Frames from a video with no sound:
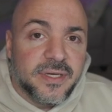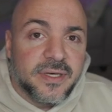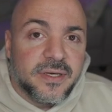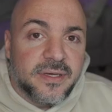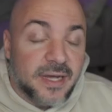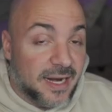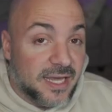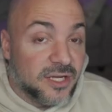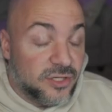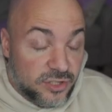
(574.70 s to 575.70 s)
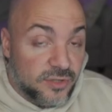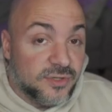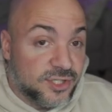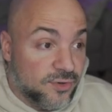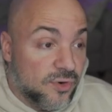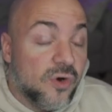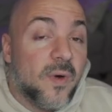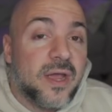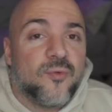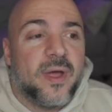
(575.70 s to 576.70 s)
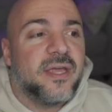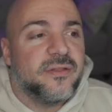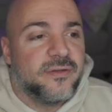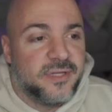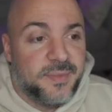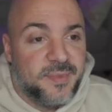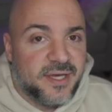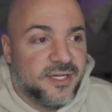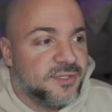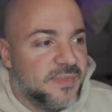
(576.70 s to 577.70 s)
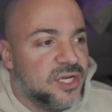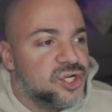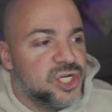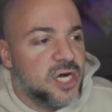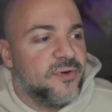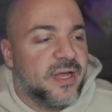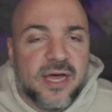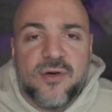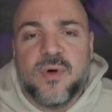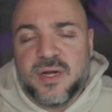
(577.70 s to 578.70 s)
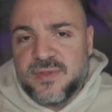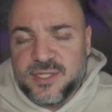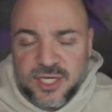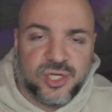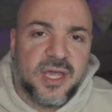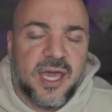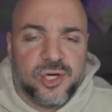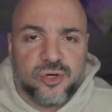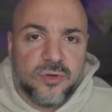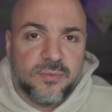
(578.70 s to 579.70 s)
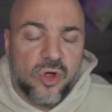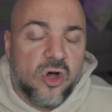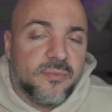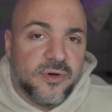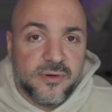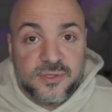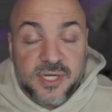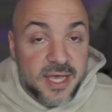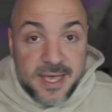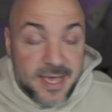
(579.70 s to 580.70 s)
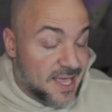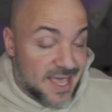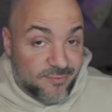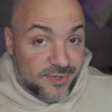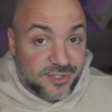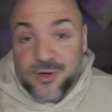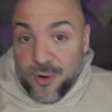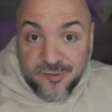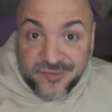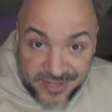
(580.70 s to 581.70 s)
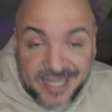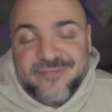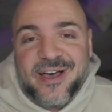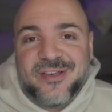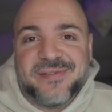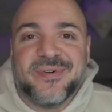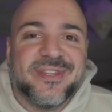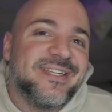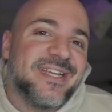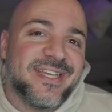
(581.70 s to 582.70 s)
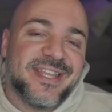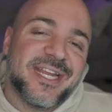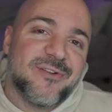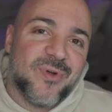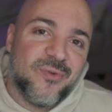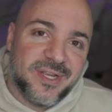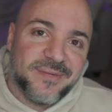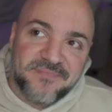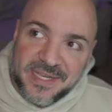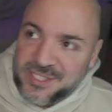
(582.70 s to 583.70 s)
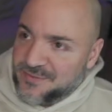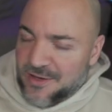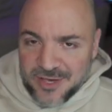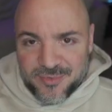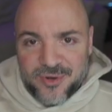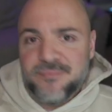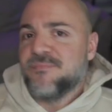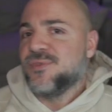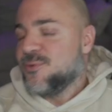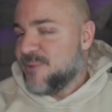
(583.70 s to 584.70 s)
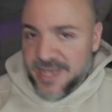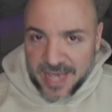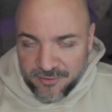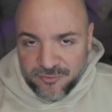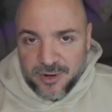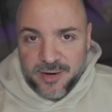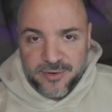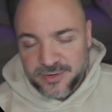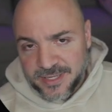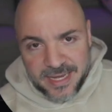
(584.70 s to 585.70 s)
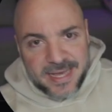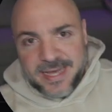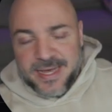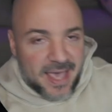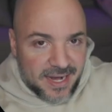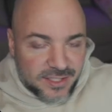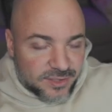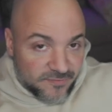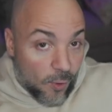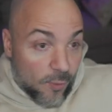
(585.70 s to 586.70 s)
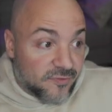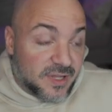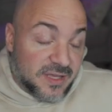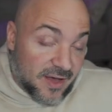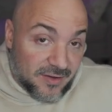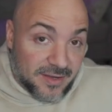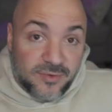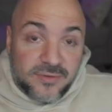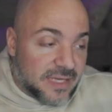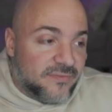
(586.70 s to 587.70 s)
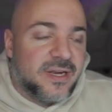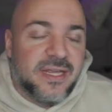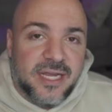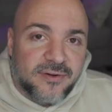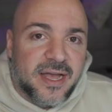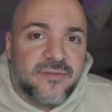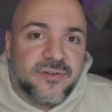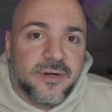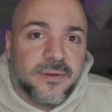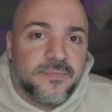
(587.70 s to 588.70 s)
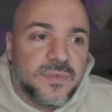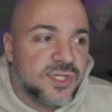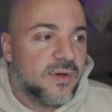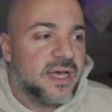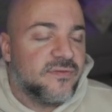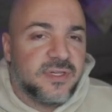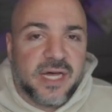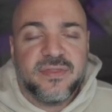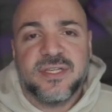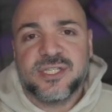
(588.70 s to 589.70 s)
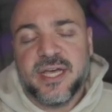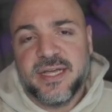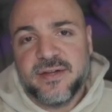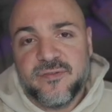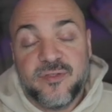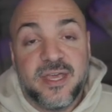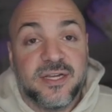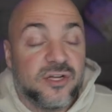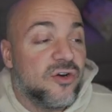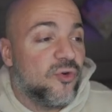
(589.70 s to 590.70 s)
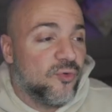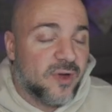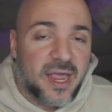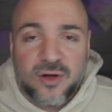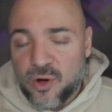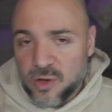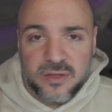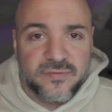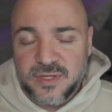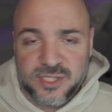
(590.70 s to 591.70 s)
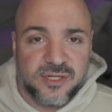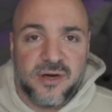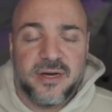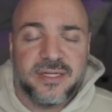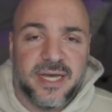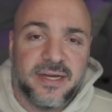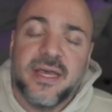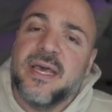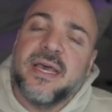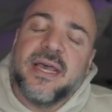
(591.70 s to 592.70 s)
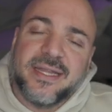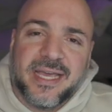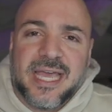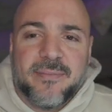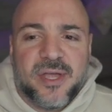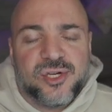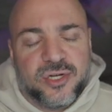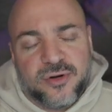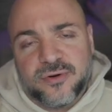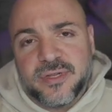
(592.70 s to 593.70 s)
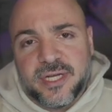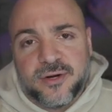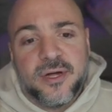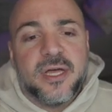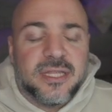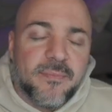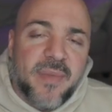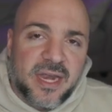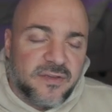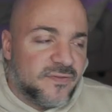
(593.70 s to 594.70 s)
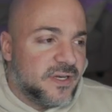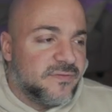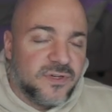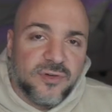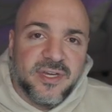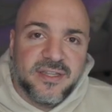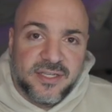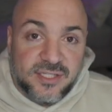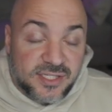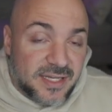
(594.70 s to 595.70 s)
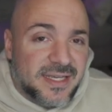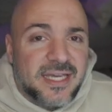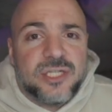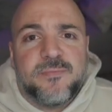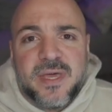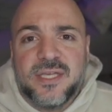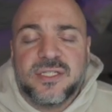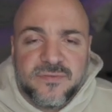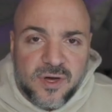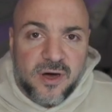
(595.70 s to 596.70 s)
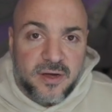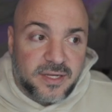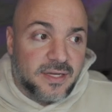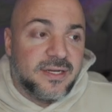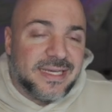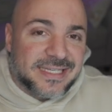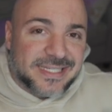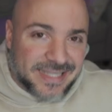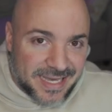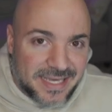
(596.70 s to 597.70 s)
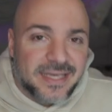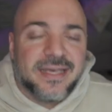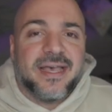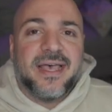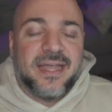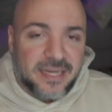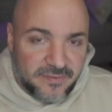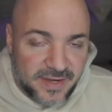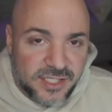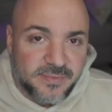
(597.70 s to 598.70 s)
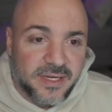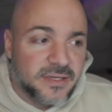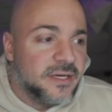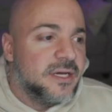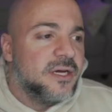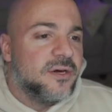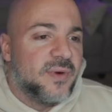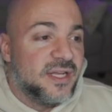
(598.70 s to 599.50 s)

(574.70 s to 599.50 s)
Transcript: And I can do so quite regularly, because me sharing out one of these educational blog posts, it was hopefully valuable the day that I wrote it. It's valuable the week after I wrote it. And it's hopefully valuable even a year after. So I've done this kind of thing to create all of this content. And like I mentioned earlier, the benefit of doing this is that each piece of content is like an investment, right?